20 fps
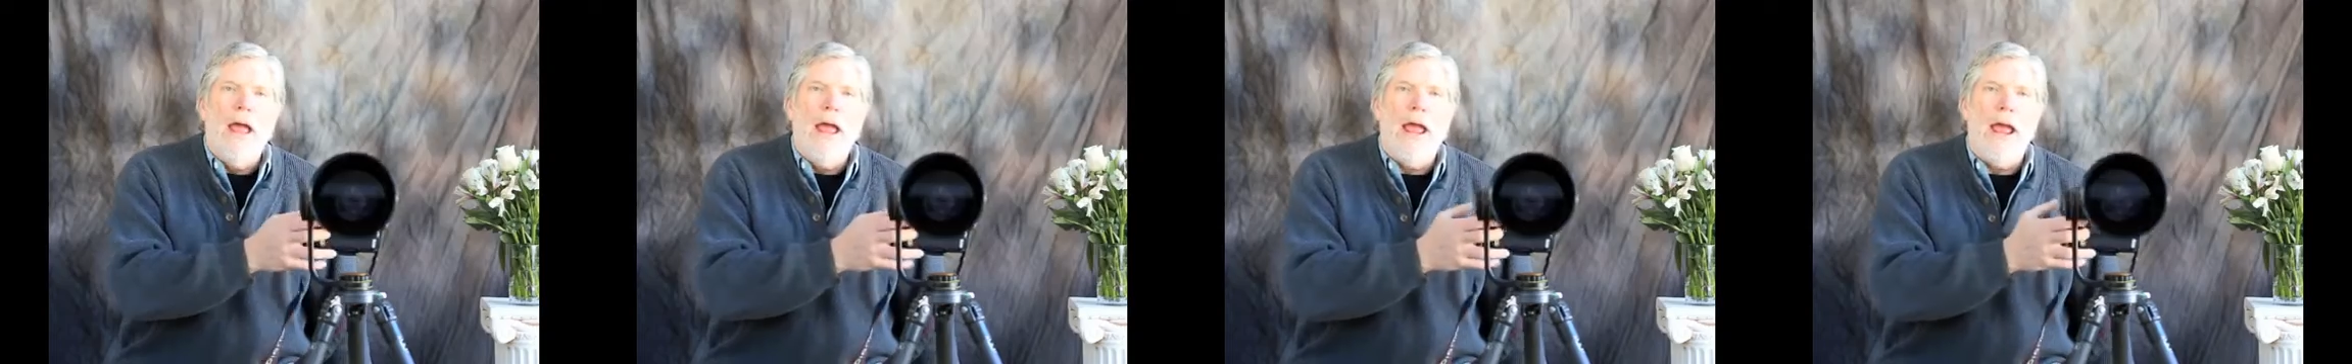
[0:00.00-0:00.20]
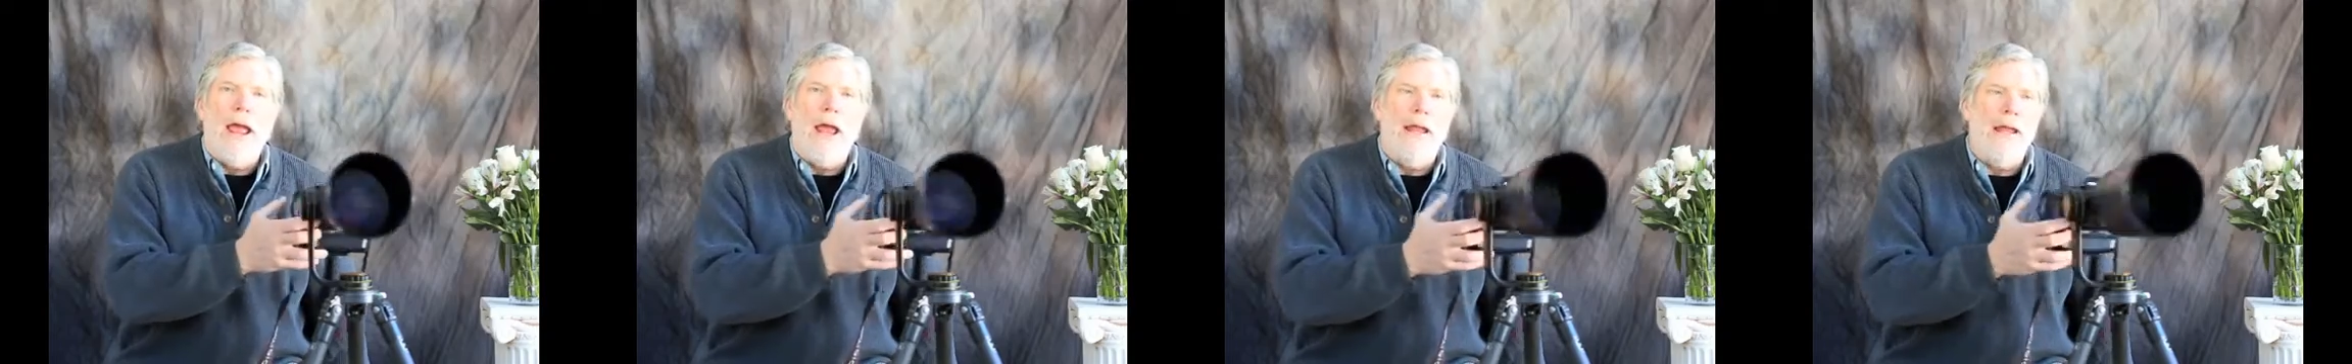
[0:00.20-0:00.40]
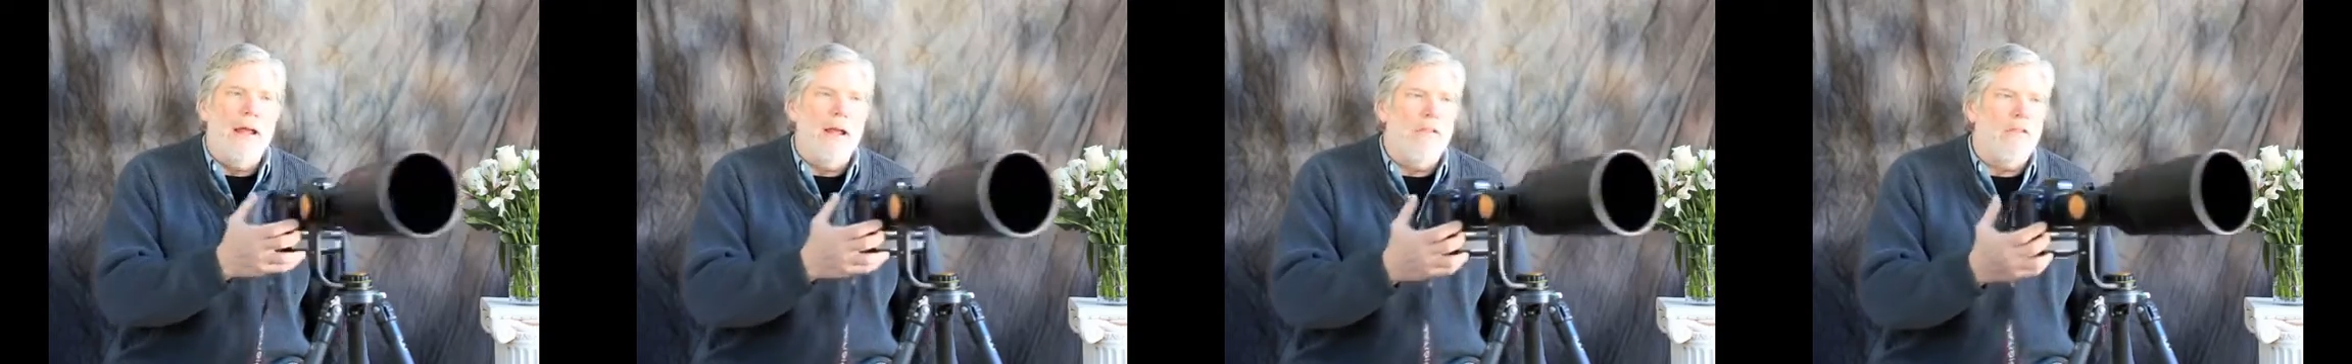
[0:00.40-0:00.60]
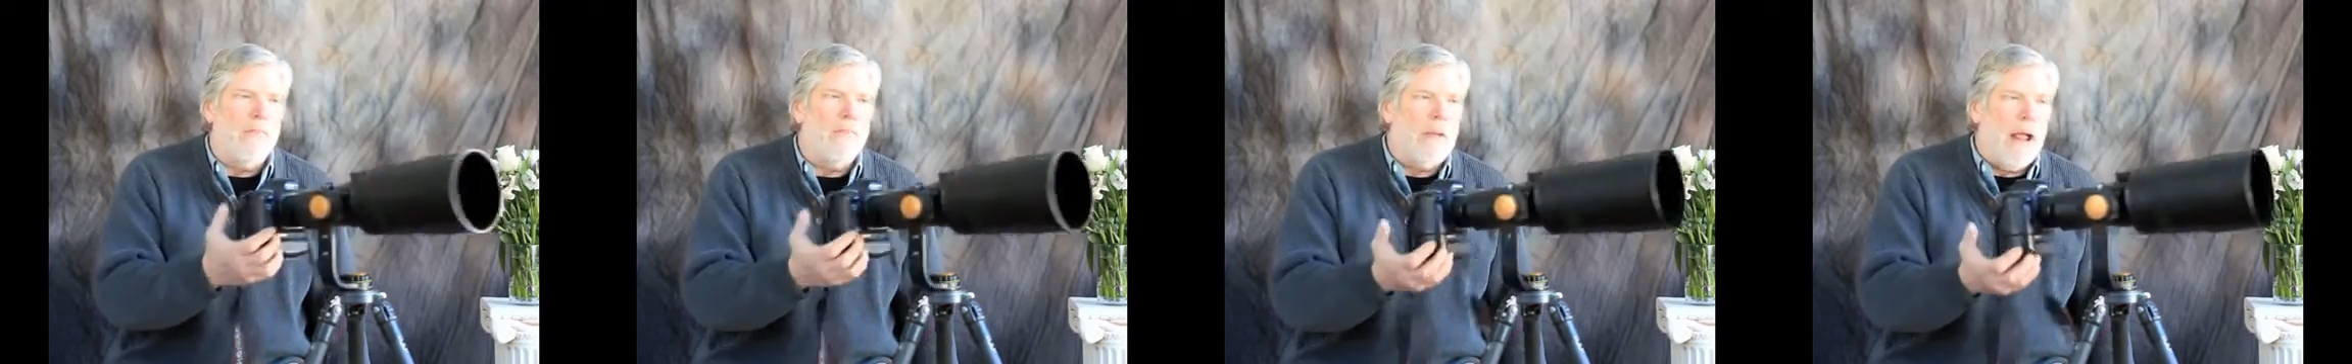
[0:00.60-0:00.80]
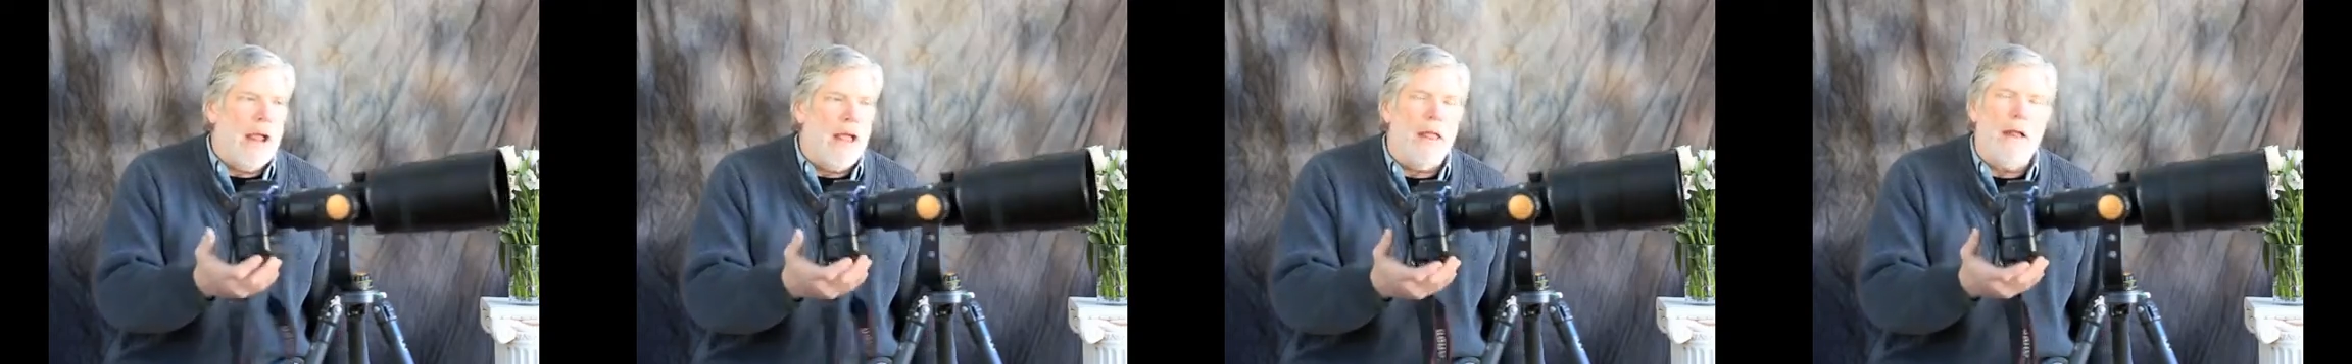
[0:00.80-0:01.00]
and it's
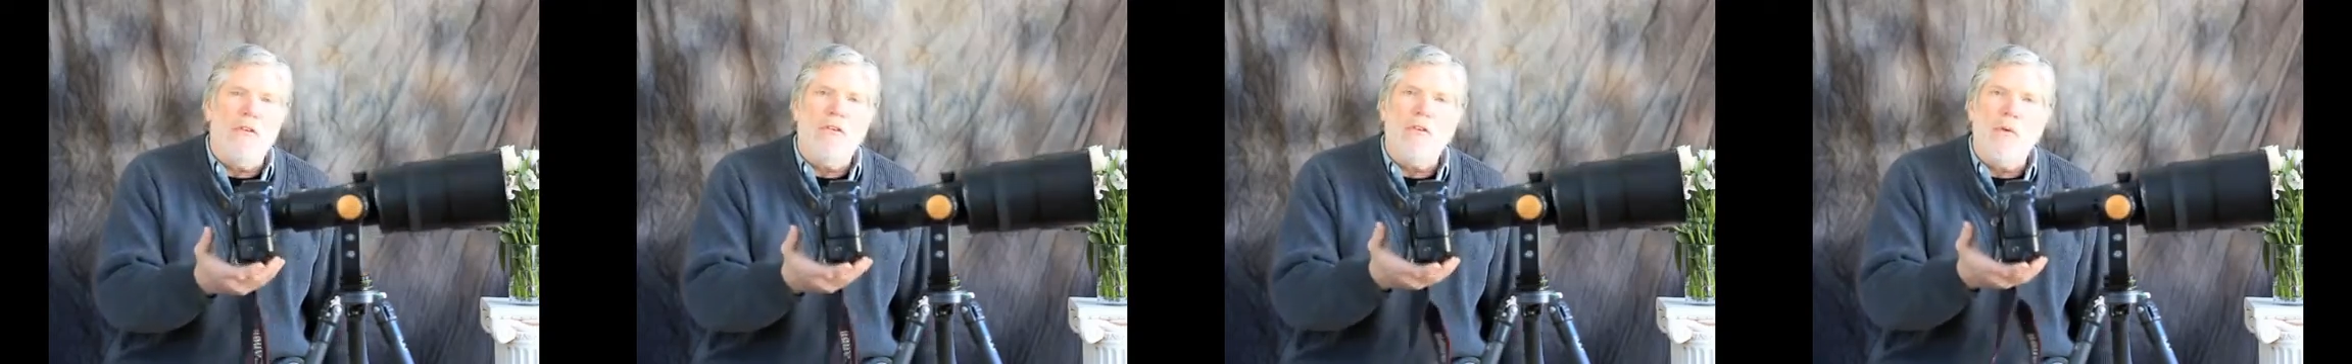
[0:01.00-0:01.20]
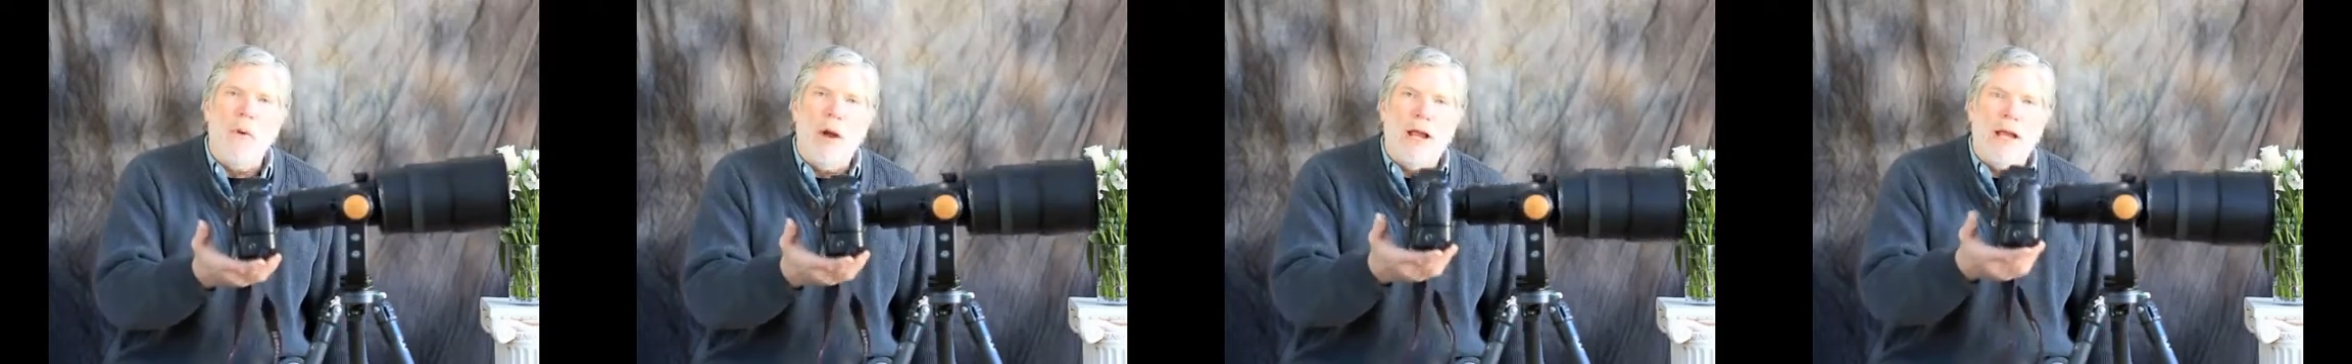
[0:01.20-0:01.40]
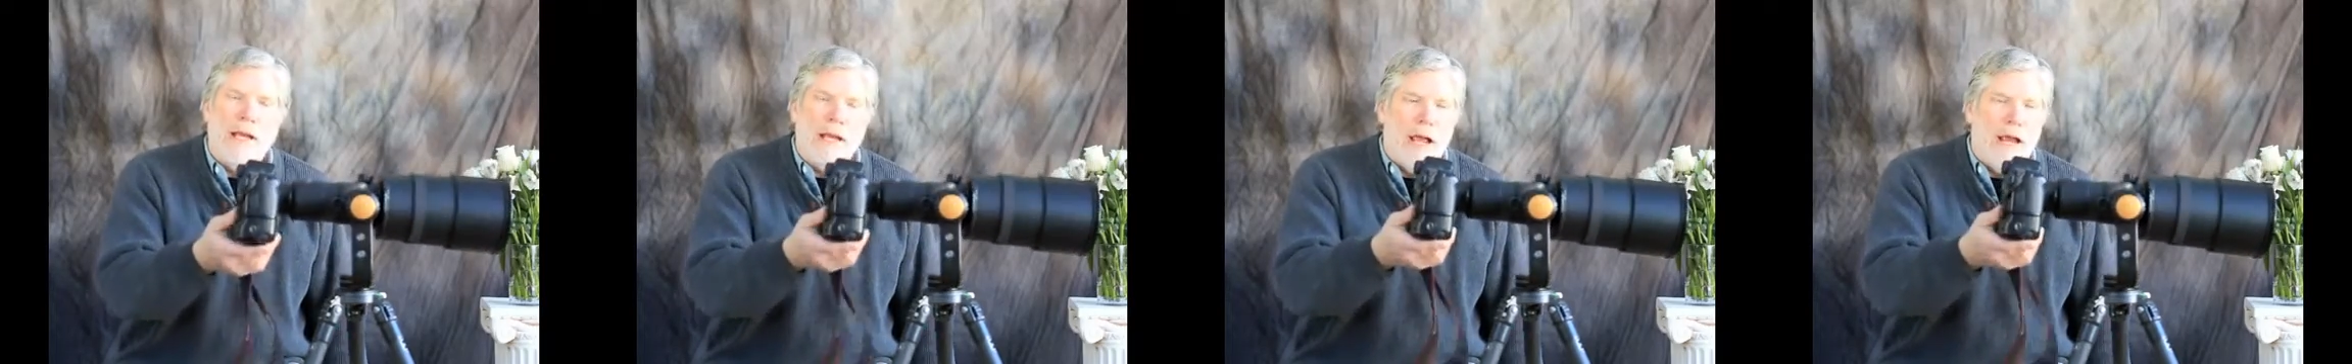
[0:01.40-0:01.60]
balanced quite